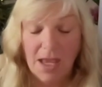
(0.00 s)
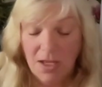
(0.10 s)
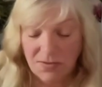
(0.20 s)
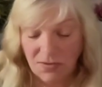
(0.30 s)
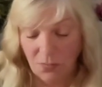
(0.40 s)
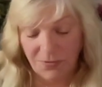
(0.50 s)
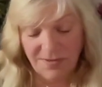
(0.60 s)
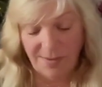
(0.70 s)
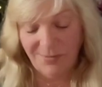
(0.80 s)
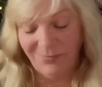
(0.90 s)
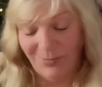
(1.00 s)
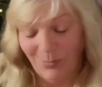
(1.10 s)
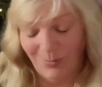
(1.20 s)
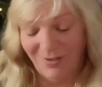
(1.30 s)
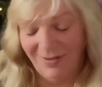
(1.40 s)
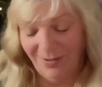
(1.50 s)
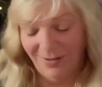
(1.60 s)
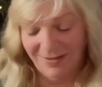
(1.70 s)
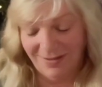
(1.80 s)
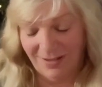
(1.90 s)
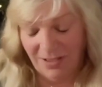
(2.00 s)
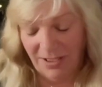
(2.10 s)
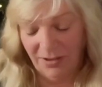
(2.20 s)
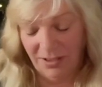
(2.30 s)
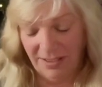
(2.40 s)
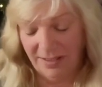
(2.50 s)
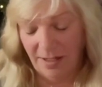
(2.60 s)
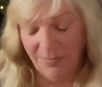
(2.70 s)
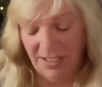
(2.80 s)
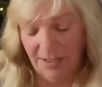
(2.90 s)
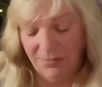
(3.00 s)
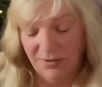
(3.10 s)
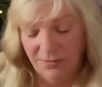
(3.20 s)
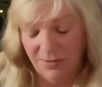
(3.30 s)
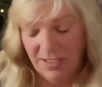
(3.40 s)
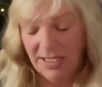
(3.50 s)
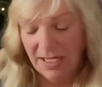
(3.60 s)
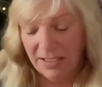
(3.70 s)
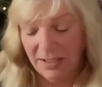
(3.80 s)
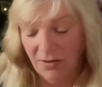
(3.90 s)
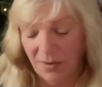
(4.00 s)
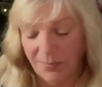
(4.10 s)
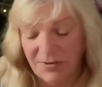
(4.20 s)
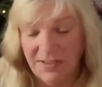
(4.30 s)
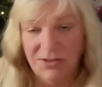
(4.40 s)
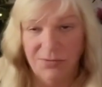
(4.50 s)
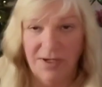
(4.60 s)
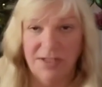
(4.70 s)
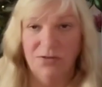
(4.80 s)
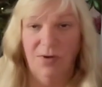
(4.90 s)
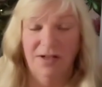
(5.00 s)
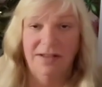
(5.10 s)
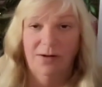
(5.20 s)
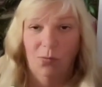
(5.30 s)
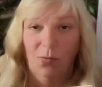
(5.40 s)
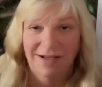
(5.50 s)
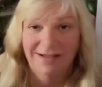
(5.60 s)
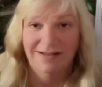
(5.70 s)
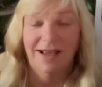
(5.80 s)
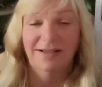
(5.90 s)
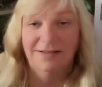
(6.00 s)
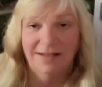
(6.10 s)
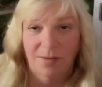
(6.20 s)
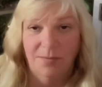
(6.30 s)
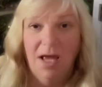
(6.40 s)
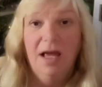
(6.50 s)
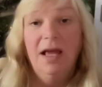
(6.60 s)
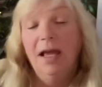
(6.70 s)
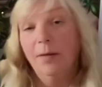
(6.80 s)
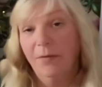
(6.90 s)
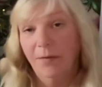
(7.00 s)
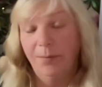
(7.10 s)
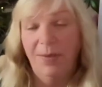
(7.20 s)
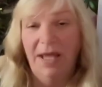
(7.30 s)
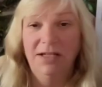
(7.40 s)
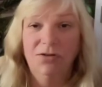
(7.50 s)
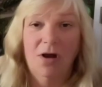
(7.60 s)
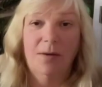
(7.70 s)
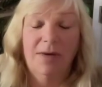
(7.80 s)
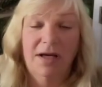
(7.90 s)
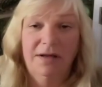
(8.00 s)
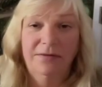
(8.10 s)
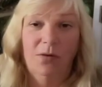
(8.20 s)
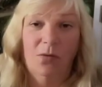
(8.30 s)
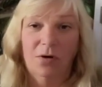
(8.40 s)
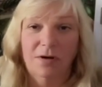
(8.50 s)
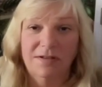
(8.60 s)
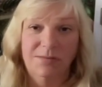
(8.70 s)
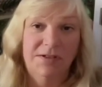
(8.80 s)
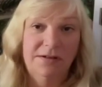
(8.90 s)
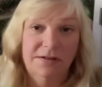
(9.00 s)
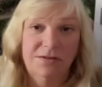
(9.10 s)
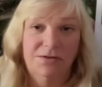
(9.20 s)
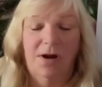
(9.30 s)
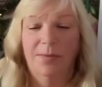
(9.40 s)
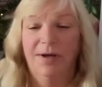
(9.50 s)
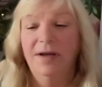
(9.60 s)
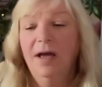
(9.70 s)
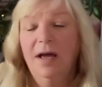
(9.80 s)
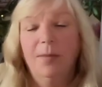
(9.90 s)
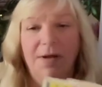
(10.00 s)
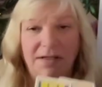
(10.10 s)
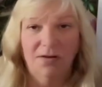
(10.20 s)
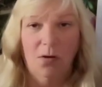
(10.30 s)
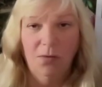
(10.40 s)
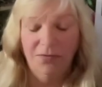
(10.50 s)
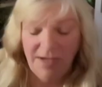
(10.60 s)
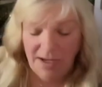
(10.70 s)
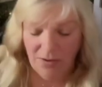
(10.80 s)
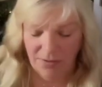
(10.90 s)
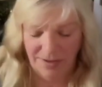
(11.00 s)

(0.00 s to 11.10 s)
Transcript: So for some of you, there is a clarity coming up to clear up a situation where there was some petty drama or some serious drama, but it's over now